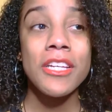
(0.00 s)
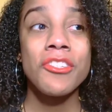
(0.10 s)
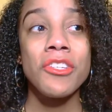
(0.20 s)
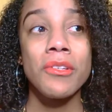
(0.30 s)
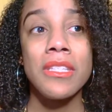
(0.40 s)

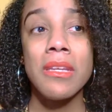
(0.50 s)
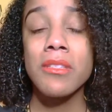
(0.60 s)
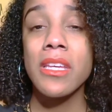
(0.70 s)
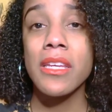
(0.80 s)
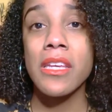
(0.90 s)
So it
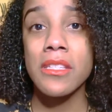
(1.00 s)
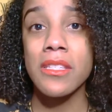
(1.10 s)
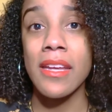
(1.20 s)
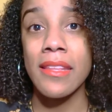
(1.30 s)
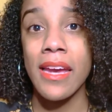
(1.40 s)
seems like he's
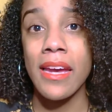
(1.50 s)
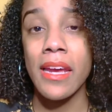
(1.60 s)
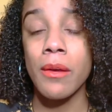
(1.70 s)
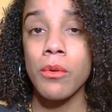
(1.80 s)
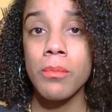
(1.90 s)
done
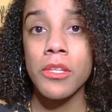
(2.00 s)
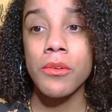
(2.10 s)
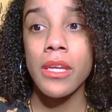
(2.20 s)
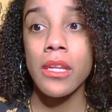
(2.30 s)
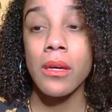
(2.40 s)
that. I will be
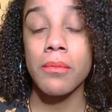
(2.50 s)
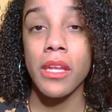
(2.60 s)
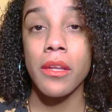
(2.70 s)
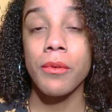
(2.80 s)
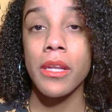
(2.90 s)
doing an
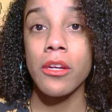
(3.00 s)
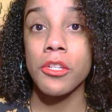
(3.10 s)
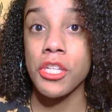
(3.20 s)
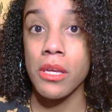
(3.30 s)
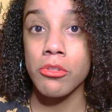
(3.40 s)
updated reading
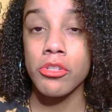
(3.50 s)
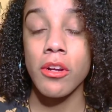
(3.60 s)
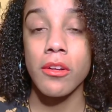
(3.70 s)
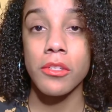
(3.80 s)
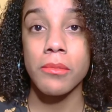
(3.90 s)
on James
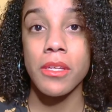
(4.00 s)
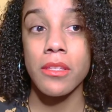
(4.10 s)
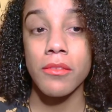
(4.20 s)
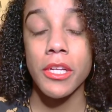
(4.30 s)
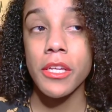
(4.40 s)
Charles
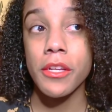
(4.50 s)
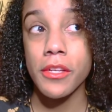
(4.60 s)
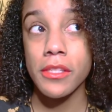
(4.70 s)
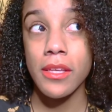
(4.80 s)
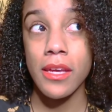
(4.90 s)
because I'm very
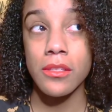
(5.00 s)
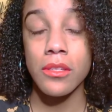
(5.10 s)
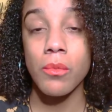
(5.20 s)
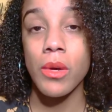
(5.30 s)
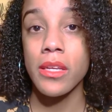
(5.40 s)
curious
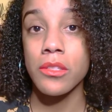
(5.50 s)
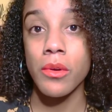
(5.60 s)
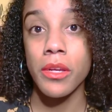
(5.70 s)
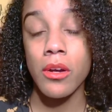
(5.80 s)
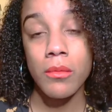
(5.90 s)
as to what is
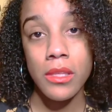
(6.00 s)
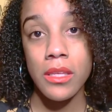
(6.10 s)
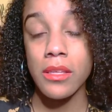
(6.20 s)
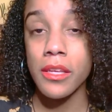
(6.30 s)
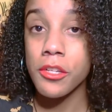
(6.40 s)
going on with
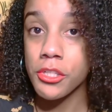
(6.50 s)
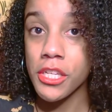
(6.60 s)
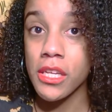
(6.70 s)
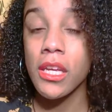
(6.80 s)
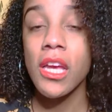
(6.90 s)
his
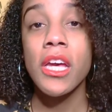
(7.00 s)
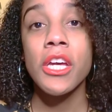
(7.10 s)
energy.